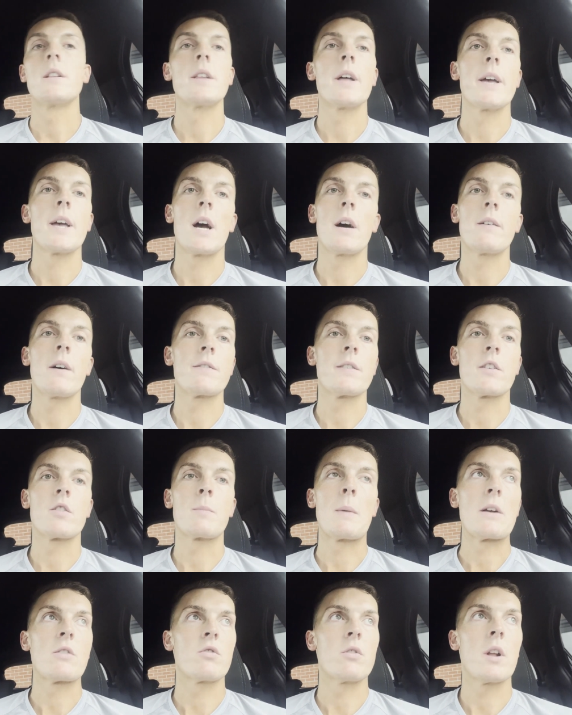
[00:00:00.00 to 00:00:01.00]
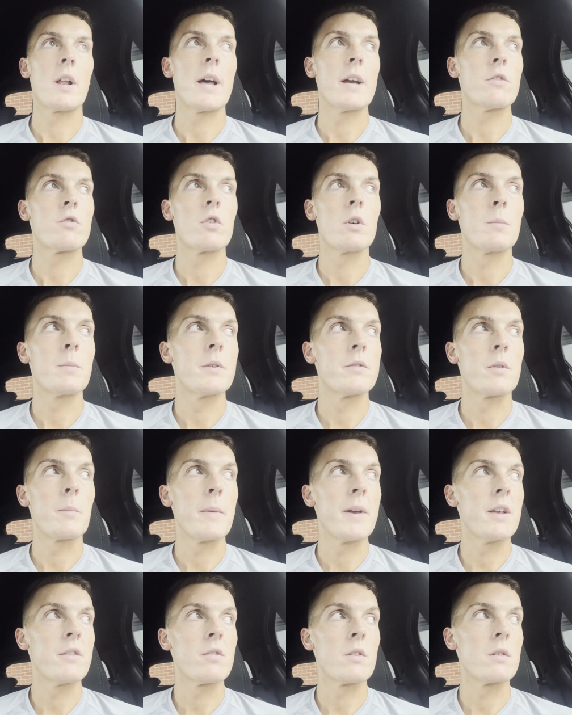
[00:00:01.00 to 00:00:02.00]
that you have after smashing your legs up is
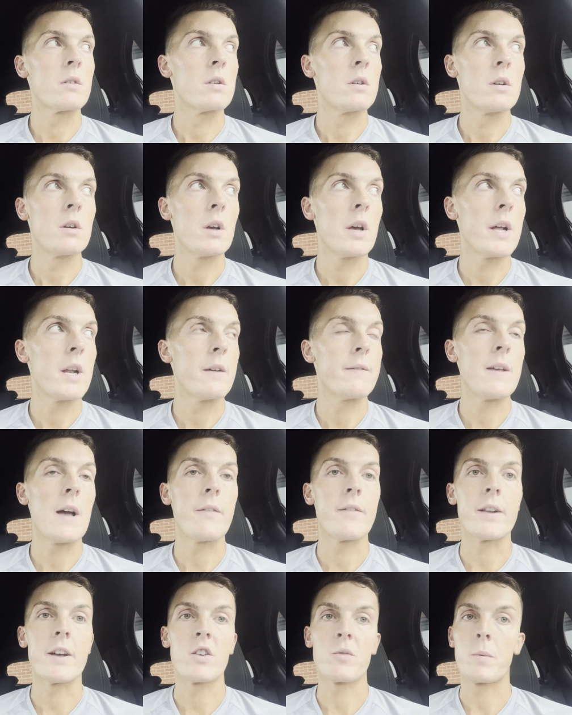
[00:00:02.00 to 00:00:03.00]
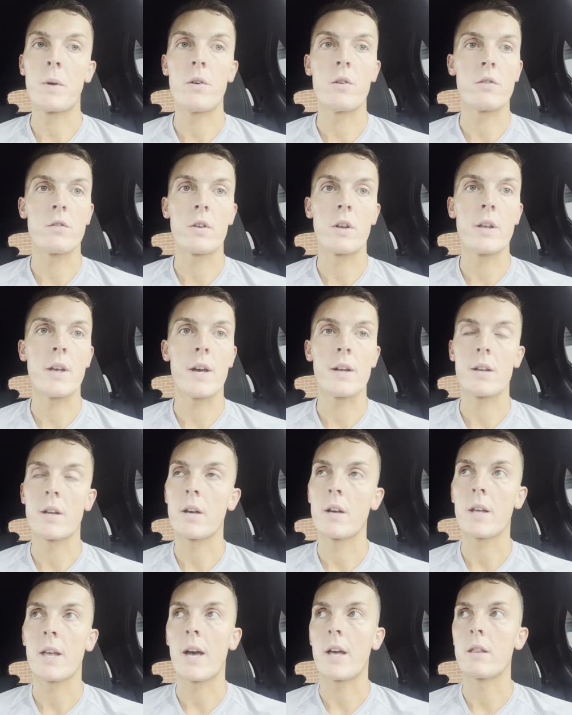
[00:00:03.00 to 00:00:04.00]
amazing. And if you haven't experienced it yet,
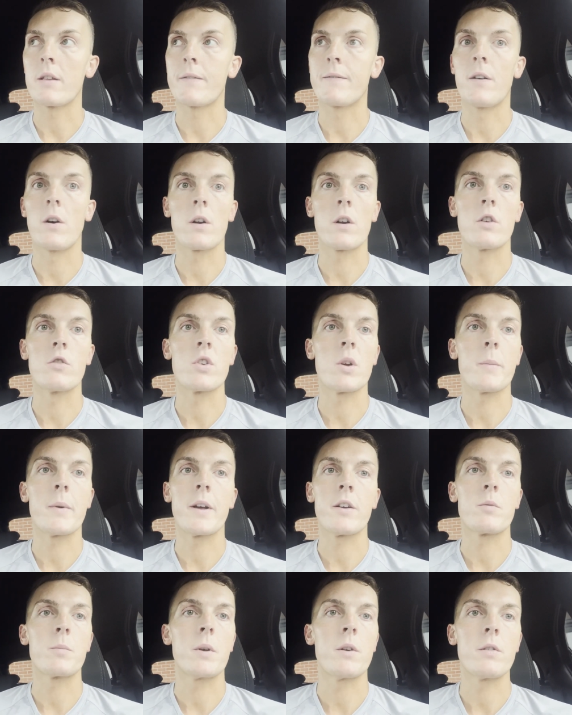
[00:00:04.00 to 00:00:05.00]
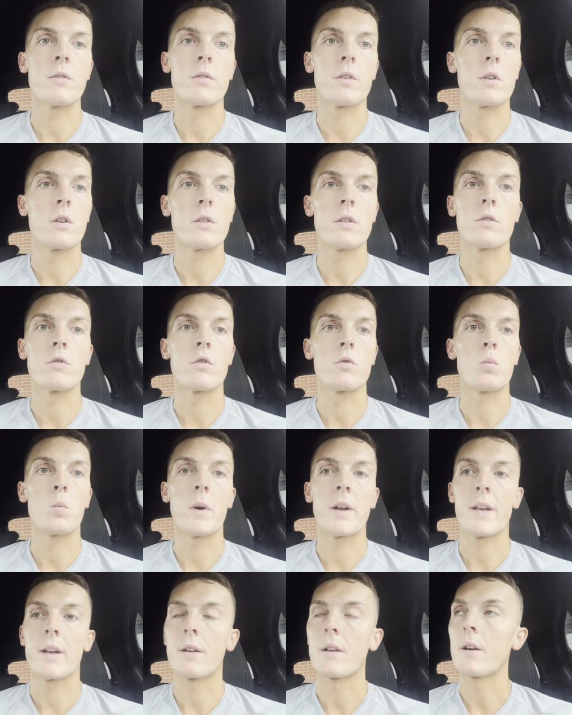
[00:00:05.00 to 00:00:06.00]
get in the fucking gym and experience it because it's just
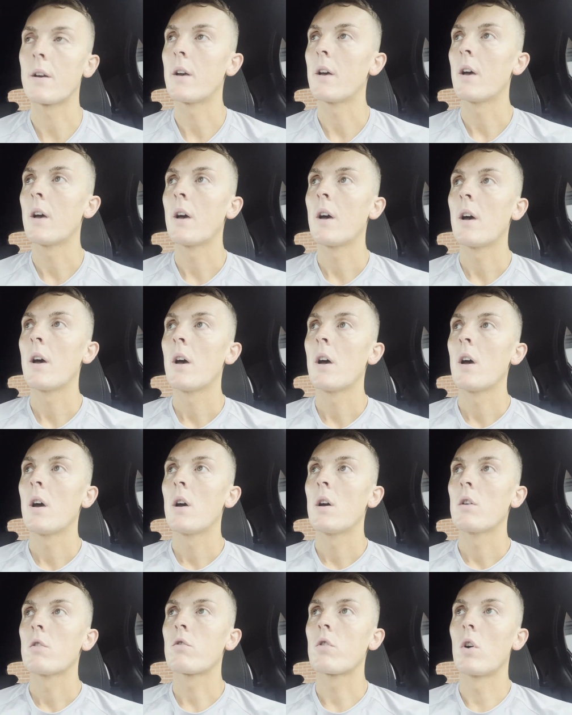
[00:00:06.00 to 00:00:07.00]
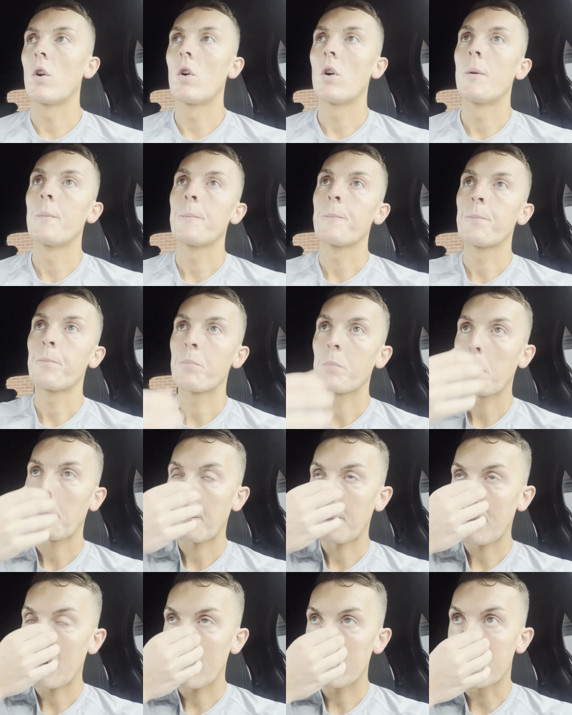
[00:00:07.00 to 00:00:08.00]
wicked. So
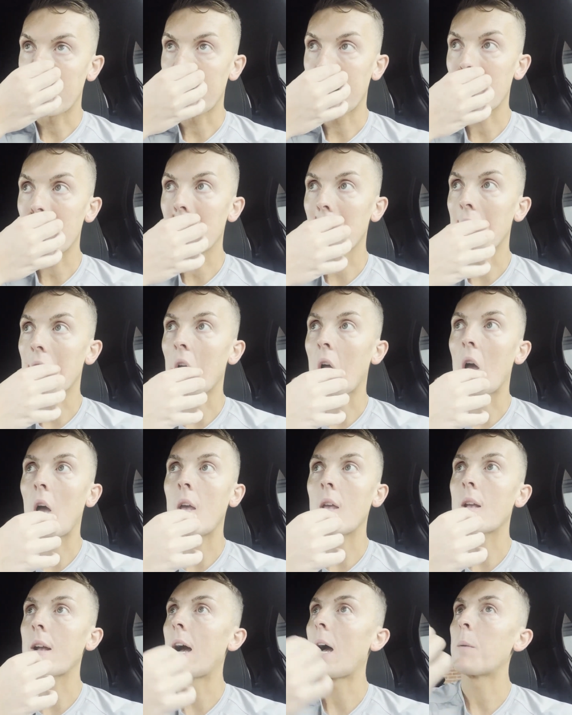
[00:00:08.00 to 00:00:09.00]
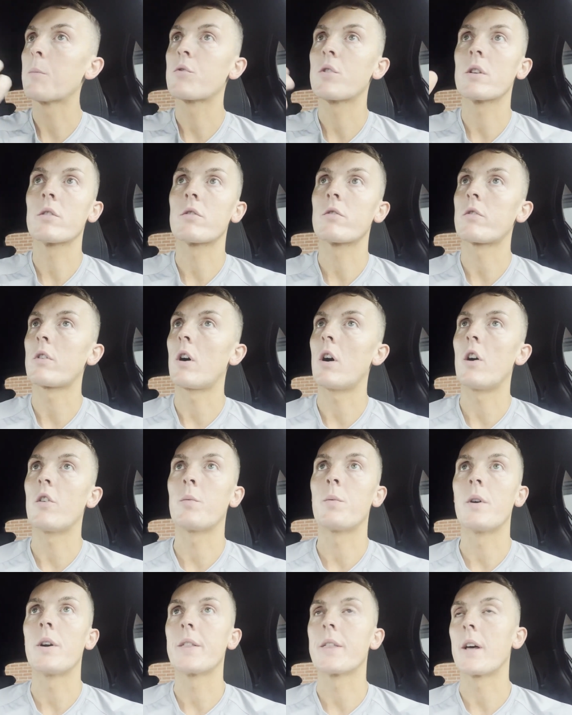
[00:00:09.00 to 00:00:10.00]
today looked like hamstrings to start
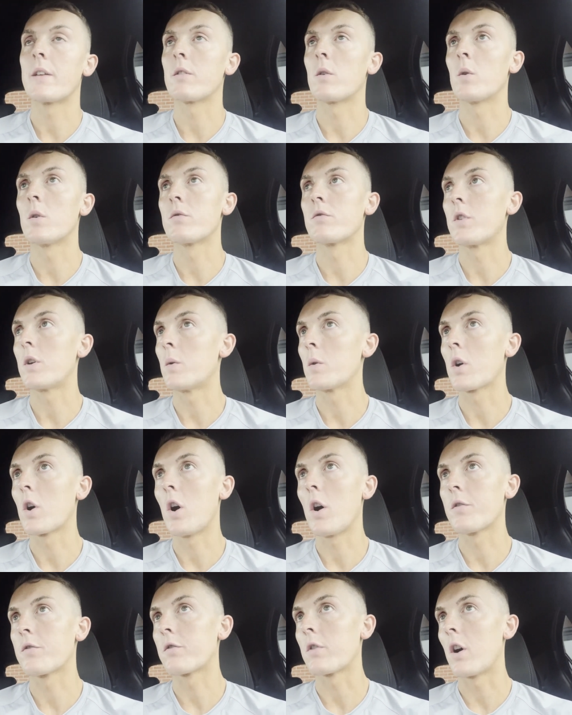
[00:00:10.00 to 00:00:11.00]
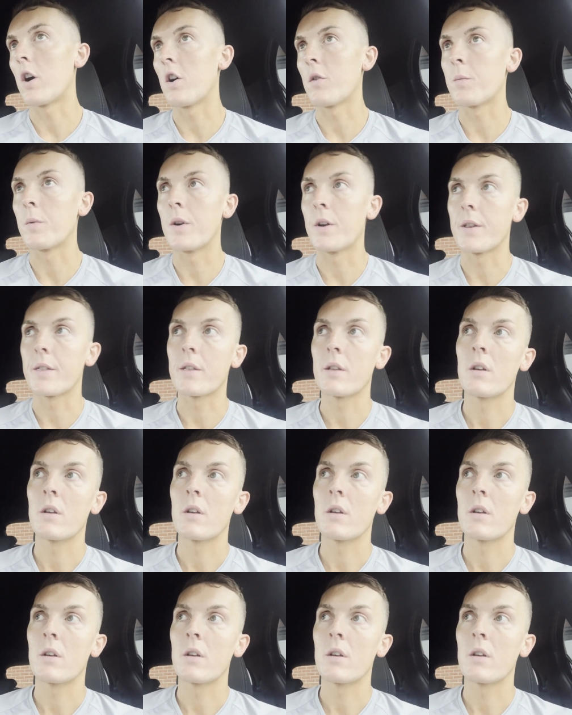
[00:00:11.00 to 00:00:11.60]
off with, as I always do, calves start off with,